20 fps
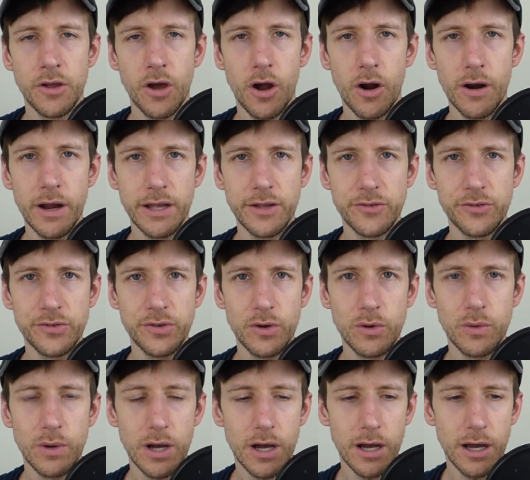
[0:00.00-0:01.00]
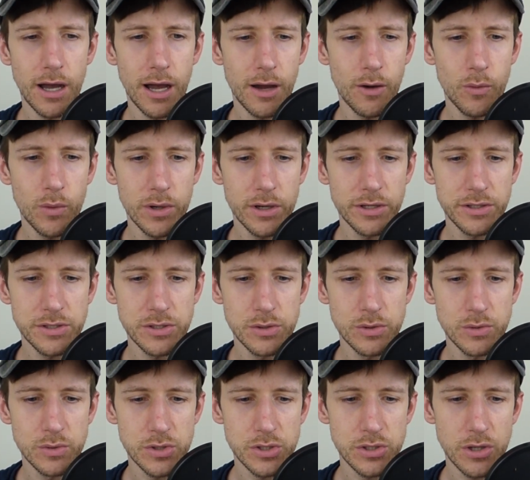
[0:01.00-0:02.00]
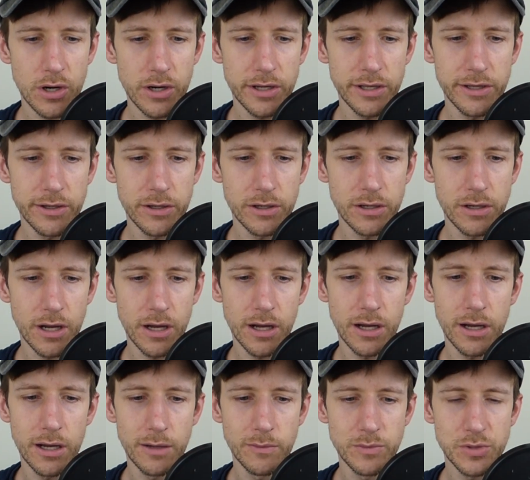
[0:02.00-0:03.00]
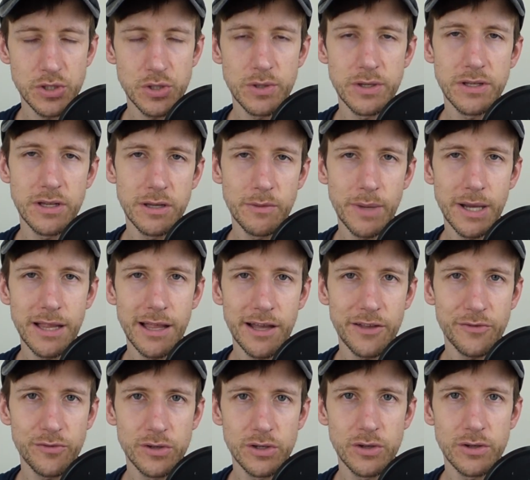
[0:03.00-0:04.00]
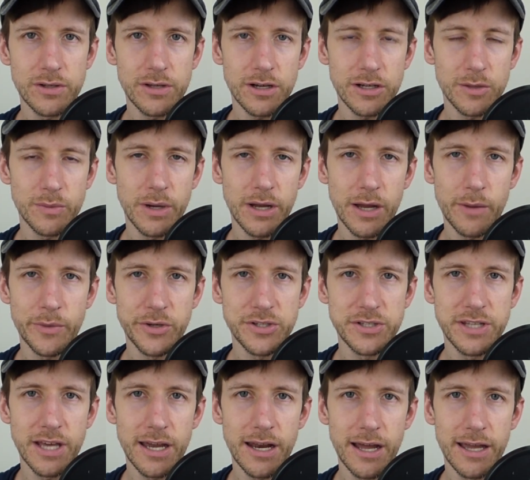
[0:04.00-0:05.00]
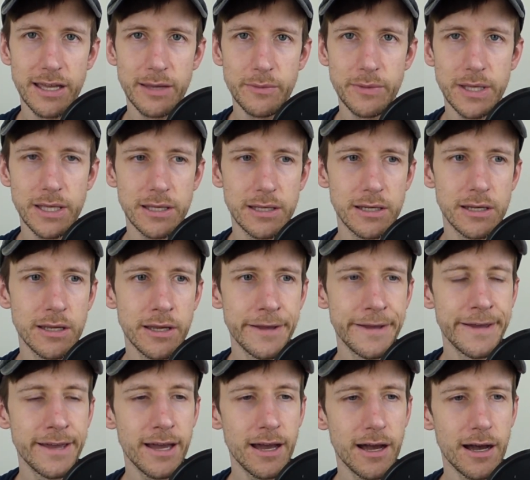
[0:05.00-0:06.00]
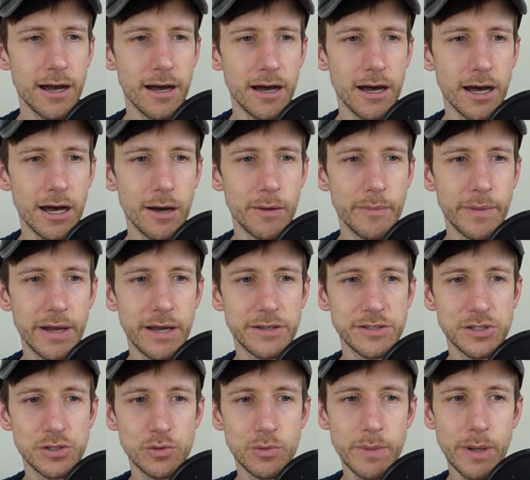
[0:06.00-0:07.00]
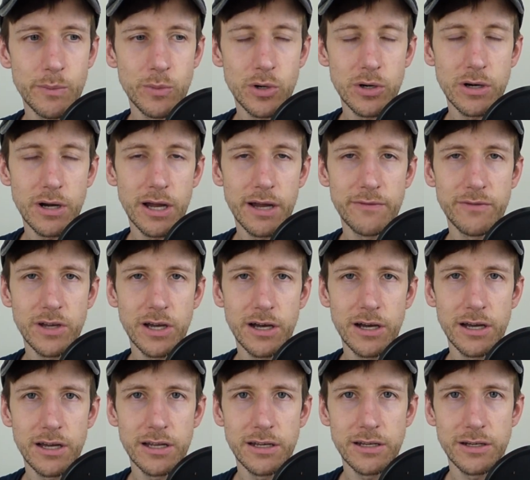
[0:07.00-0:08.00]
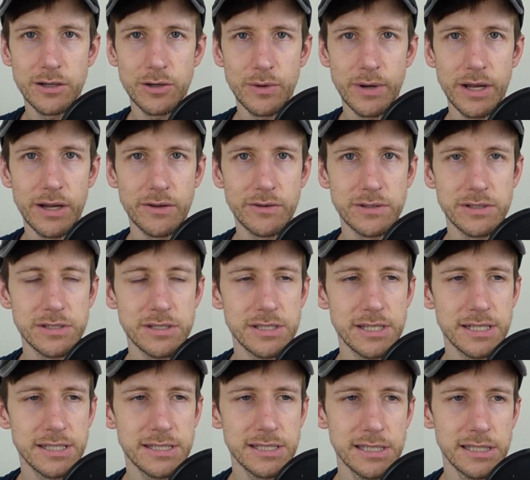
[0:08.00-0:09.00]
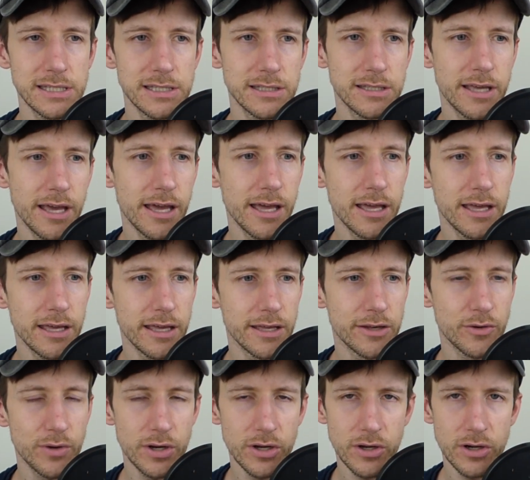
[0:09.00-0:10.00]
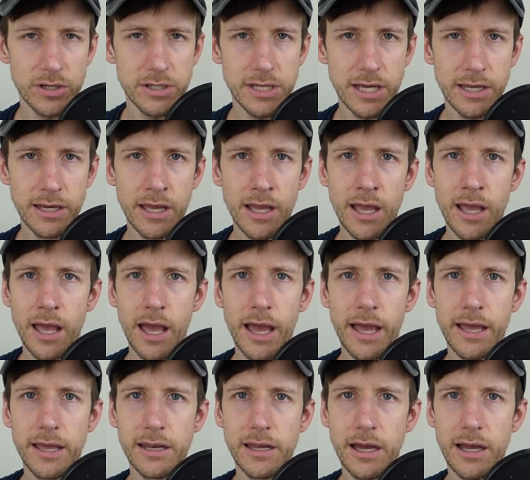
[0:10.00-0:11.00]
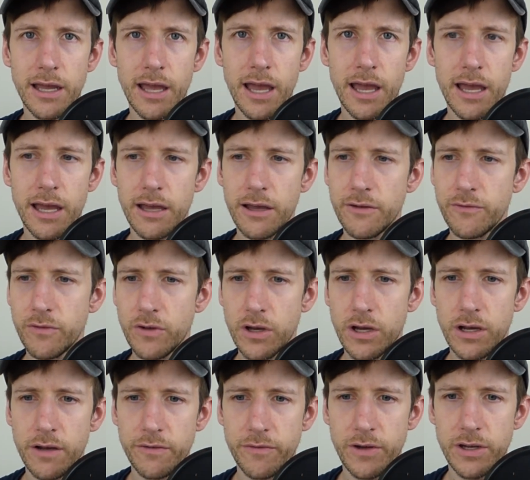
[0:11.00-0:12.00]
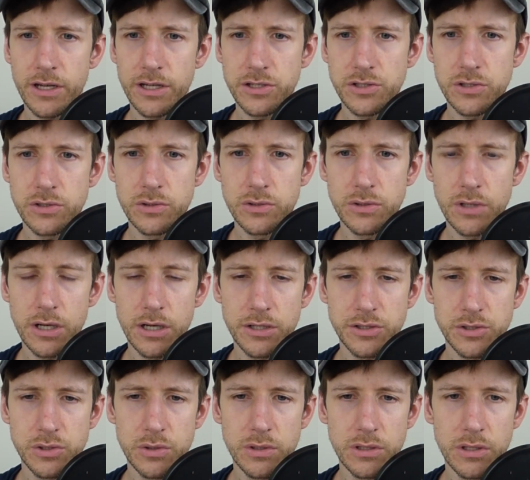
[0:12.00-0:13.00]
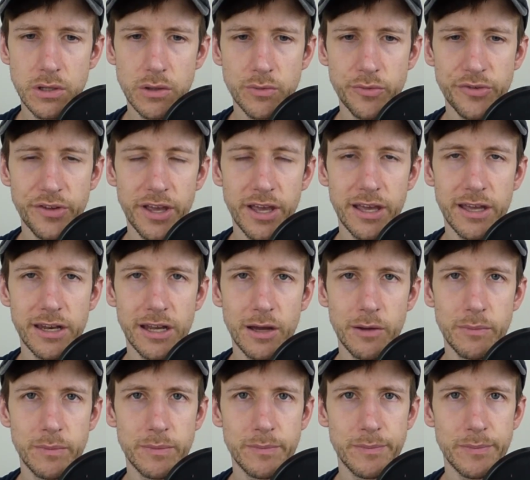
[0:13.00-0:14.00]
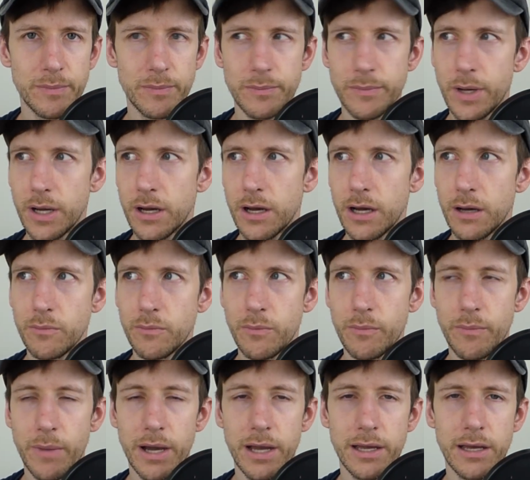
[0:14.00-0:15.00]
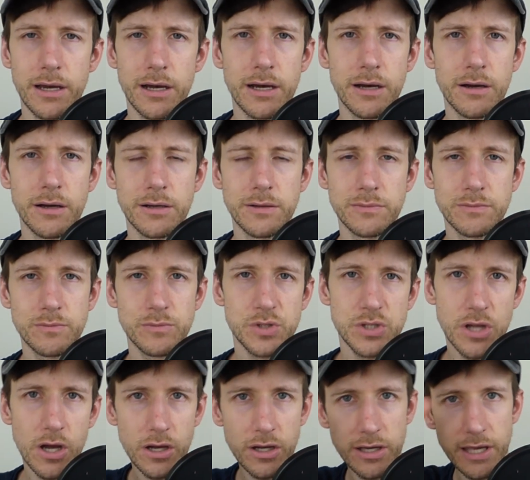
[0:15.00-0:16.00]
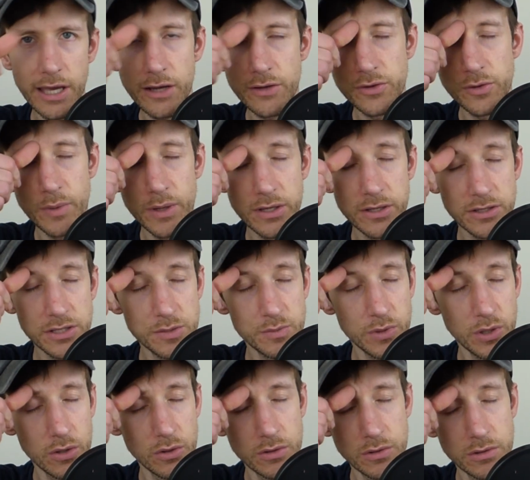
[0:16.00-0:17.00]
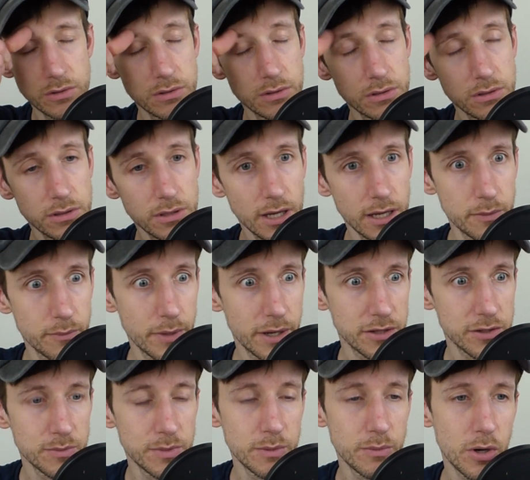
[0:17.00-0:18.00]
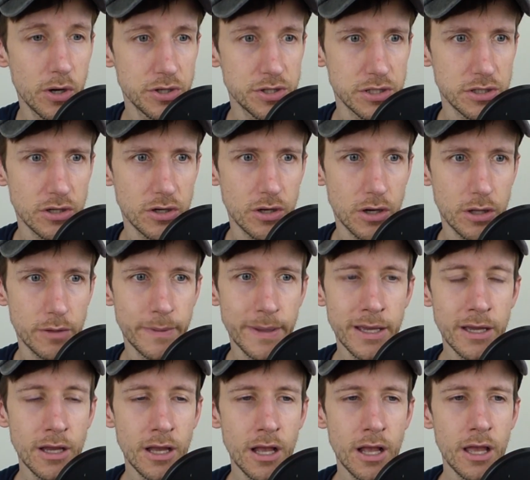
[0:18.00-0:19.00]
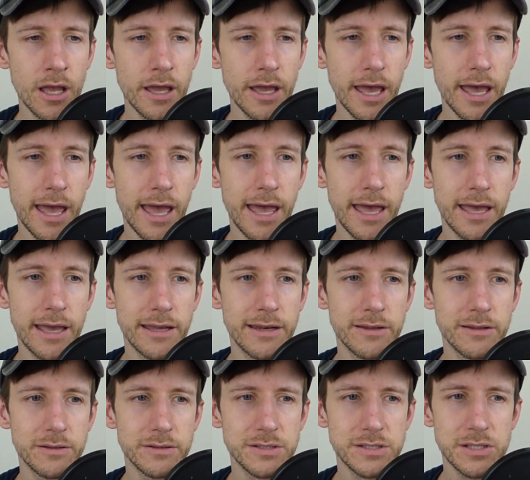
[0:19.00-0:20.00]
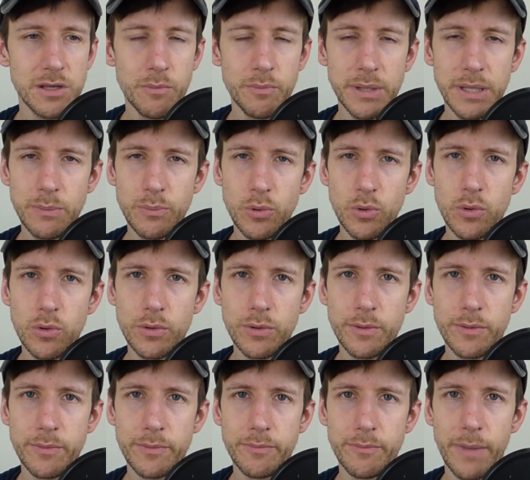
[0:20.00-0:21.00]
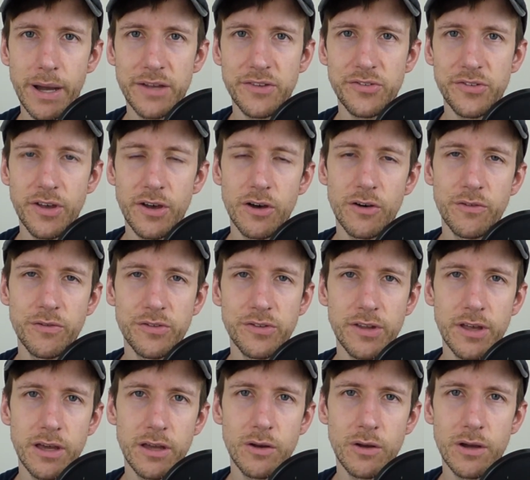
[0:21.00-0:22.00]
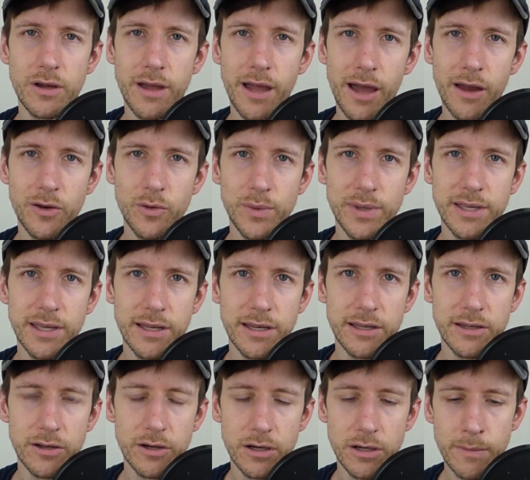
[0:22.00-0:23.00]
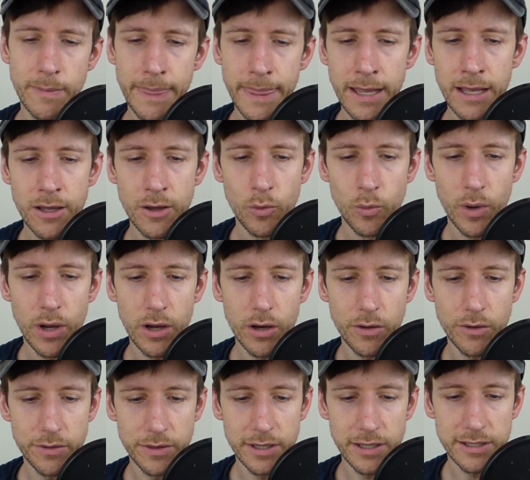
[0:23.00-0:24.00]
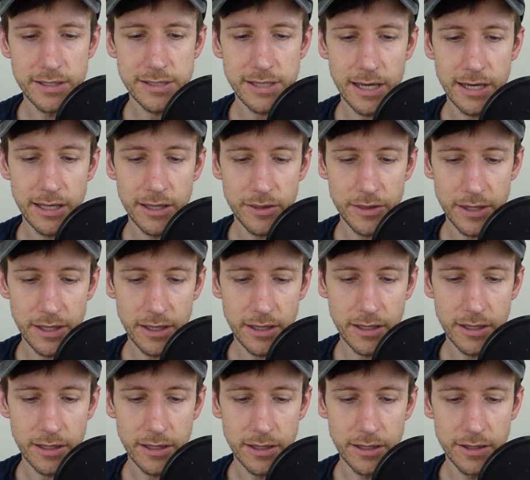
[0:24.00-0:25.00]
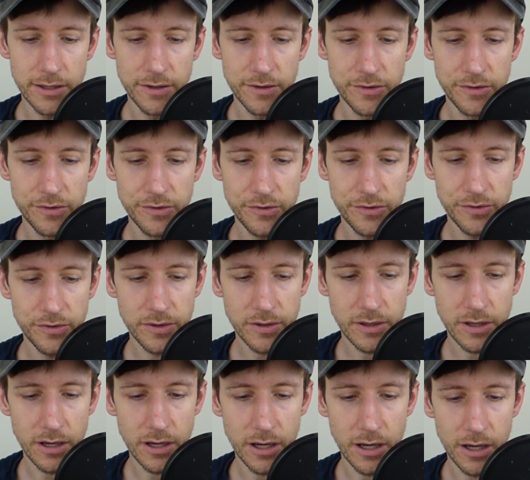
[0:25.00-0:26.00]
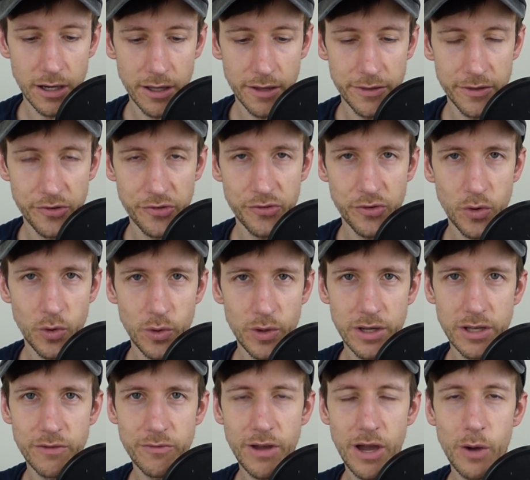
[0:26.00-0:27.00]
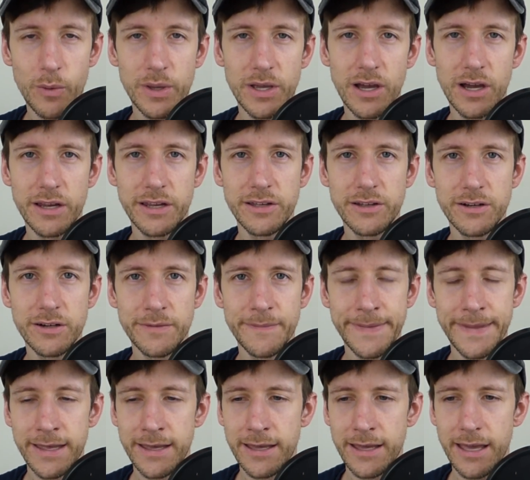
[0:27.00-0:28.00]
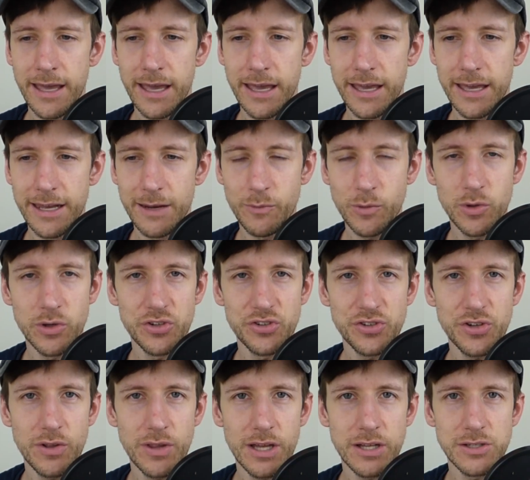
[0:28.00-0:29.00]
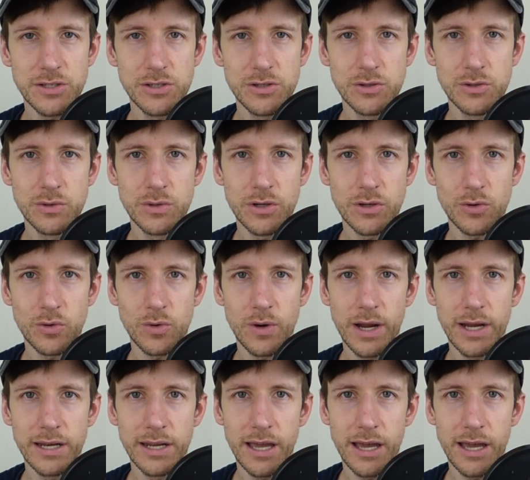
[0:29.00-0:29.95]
right, so I wanted to start here. So in my last video, I talked about how much debt I am in. As you remember, I've got around $16K in credit card debt, and I have financial student loans, and my stock account's about to explode. I'm about to be margin called. And some people, myself, said, how do we get here? Well, the exciting thing is the story of how we got here, and I'm going to show that to you right